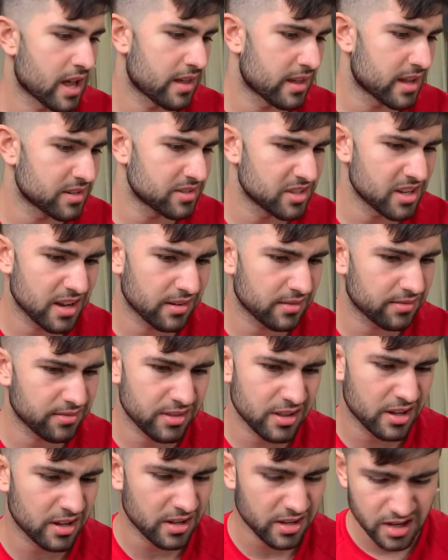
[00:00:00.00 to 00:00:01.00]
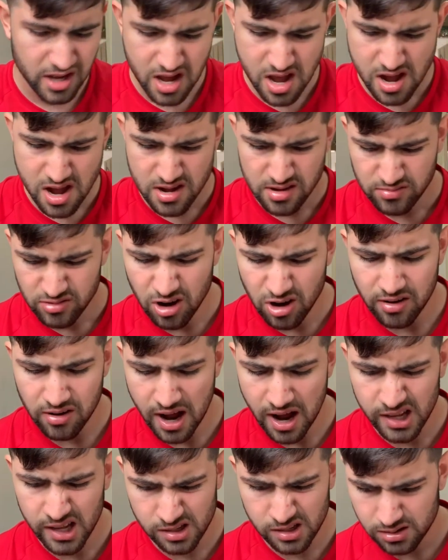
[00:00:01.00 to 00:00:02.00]
sixth. They're
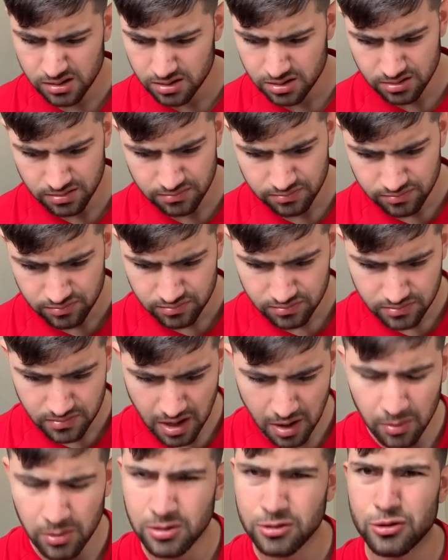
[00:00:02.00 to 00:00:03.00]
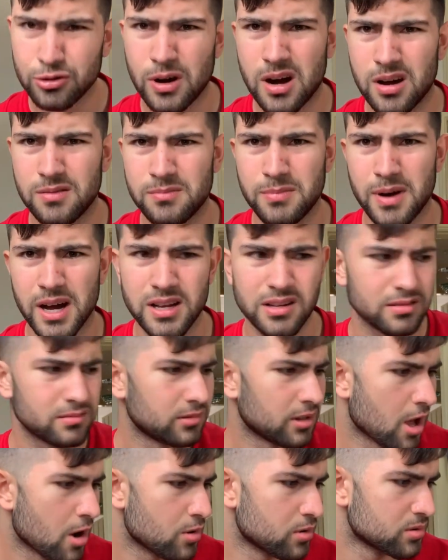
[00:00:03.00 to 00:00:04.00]
alright. I won't go out and buy
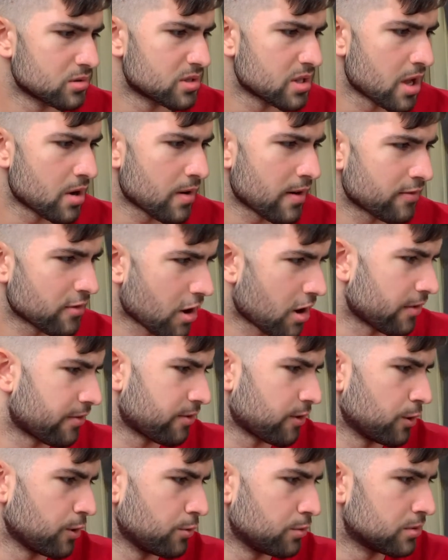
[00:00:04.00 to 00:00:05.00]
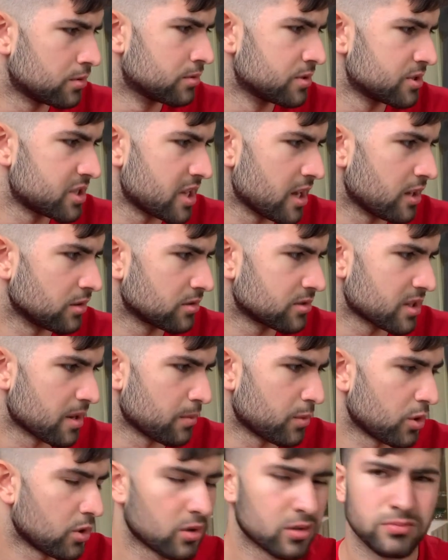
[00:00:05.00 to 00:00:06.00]
loads though. I've got a few still because I
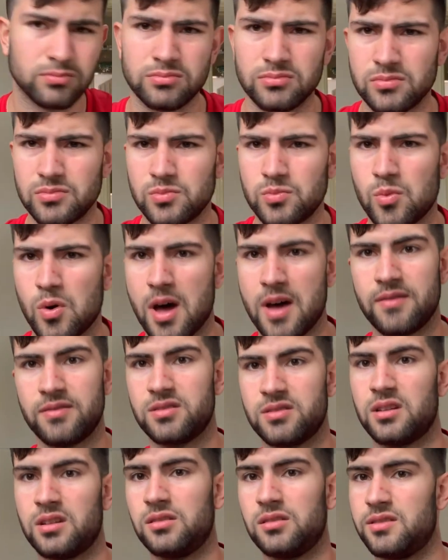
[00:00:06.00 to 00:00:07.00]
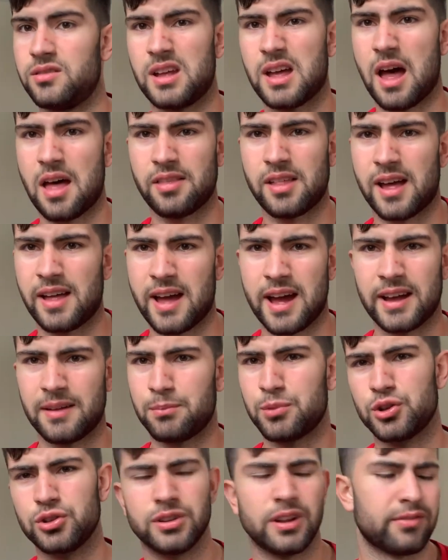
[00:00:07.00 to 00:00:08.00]
bought whatever. I
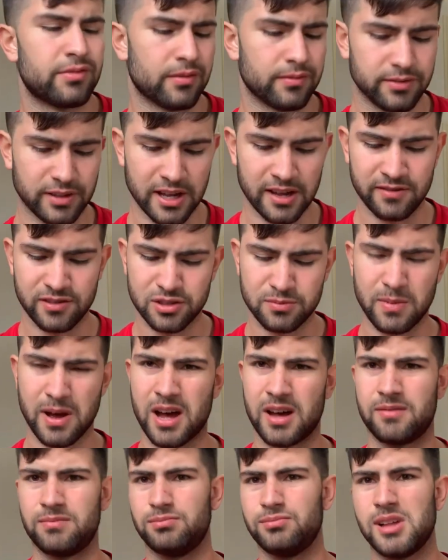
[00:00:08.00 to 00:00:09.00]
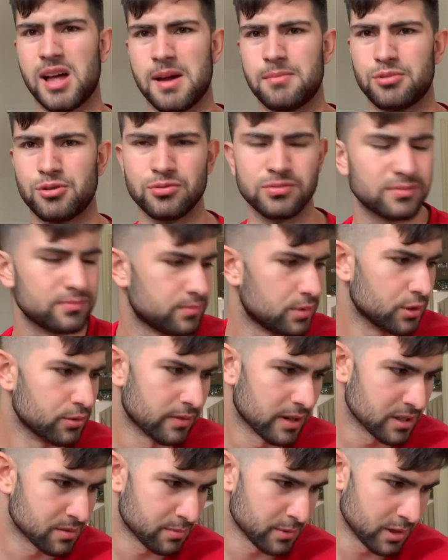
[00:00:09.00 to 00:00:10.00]
bought different flavours, but I like blue
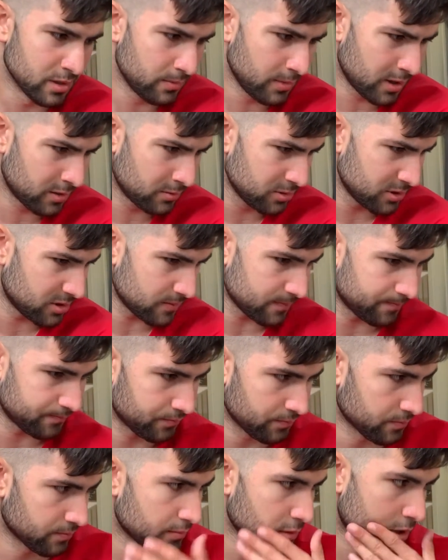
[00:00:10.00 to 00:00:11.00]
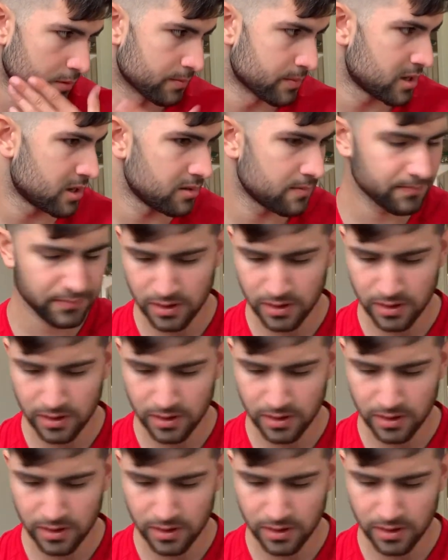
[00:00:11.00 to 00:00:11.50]
raspberry the most. Pardon me.